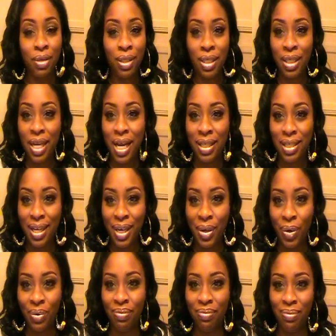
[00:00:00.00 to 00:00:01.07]
see you guys later.
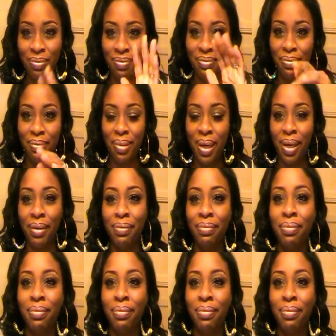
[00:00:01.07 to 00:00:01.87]
Bye.